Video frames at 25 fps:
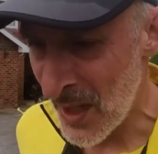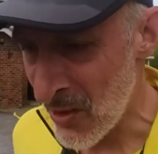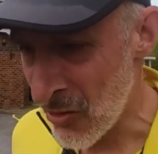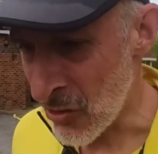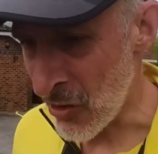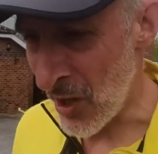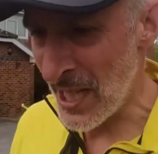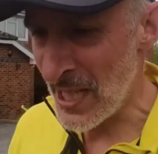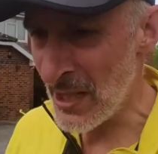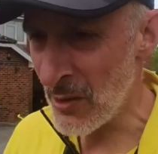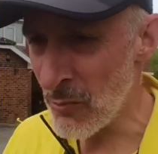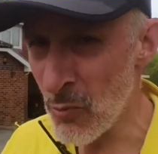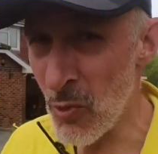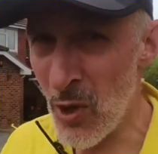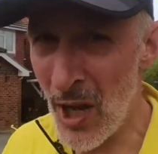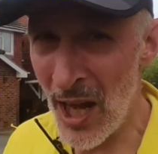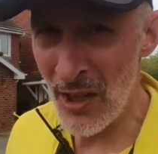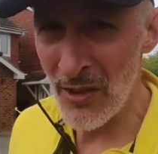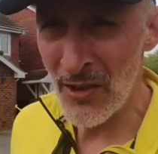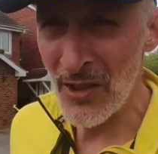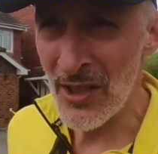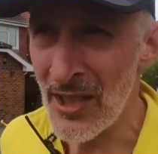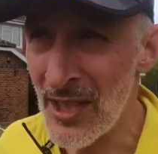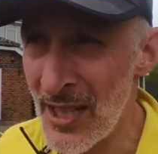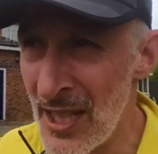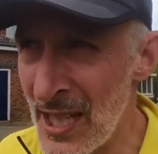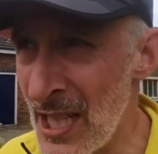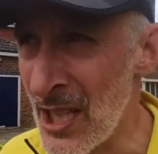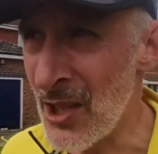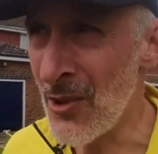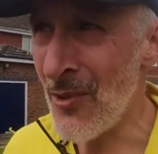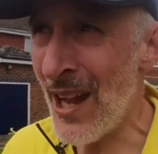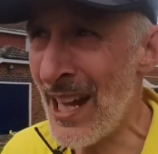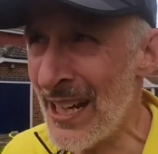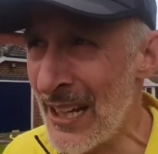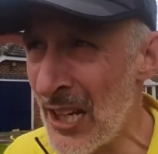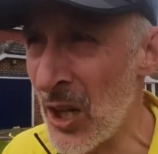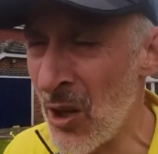training run,
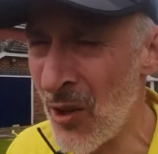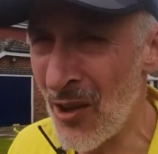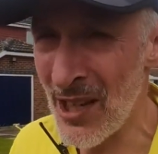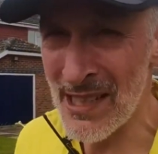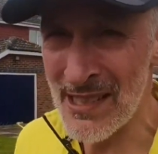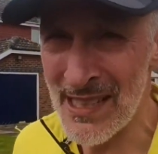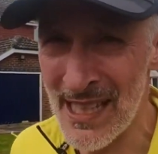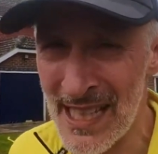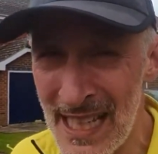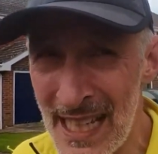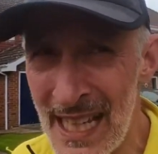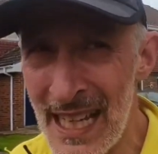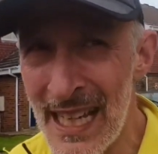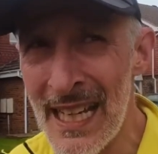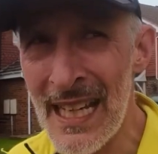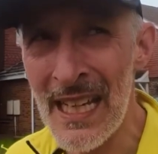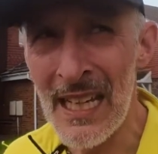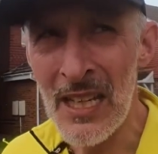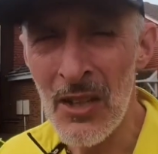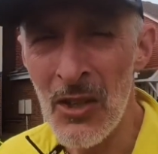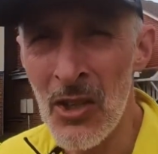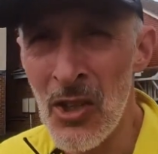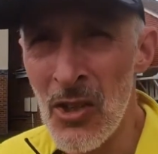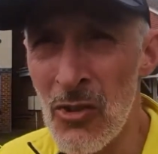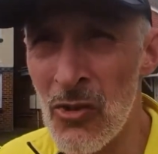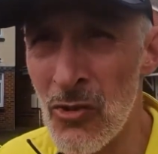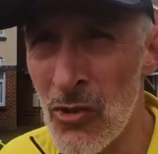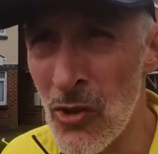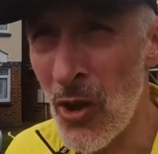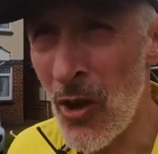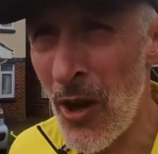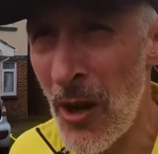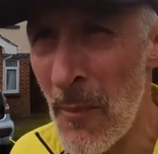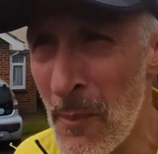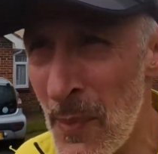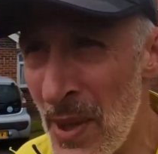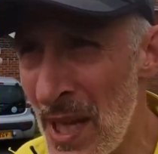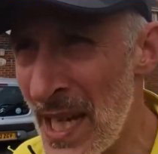you analyse it,
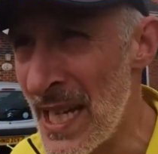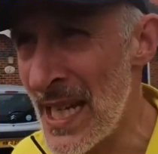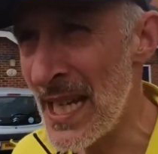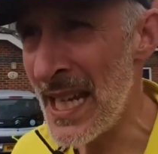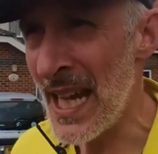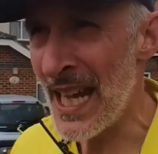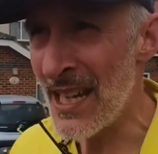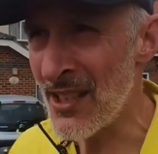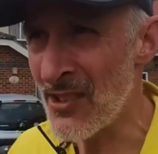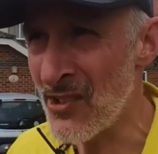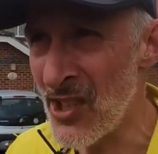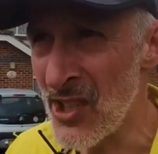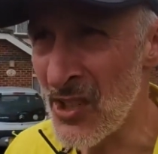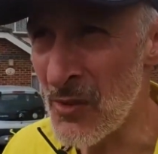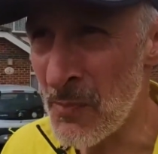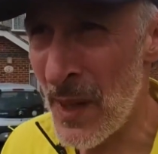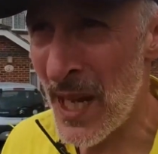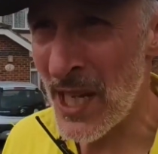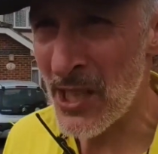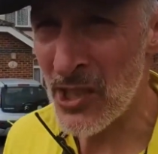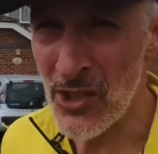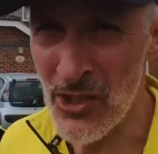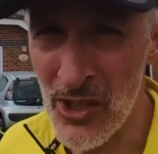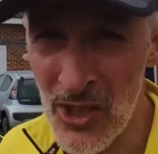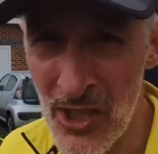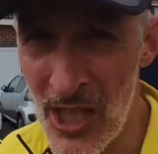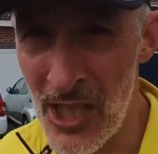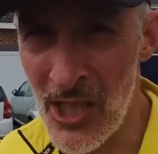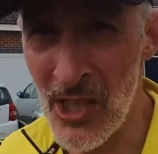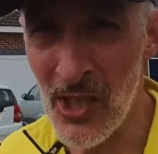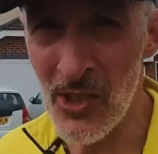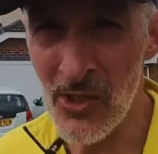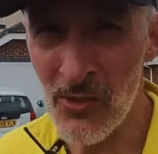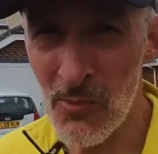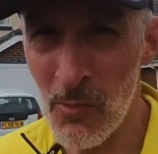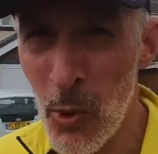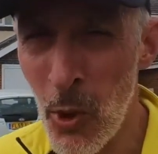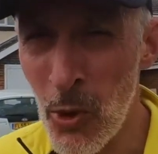try and be as dispassionate
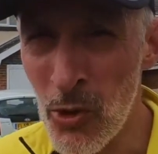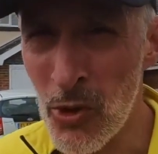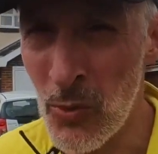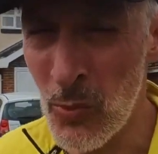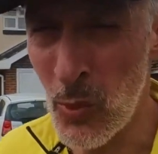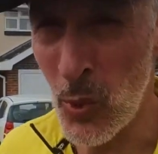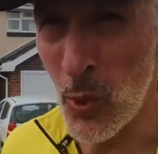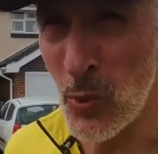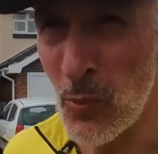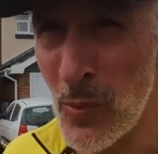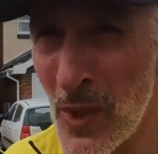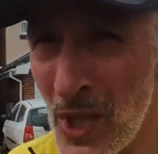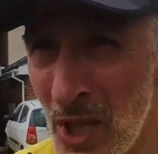as possible,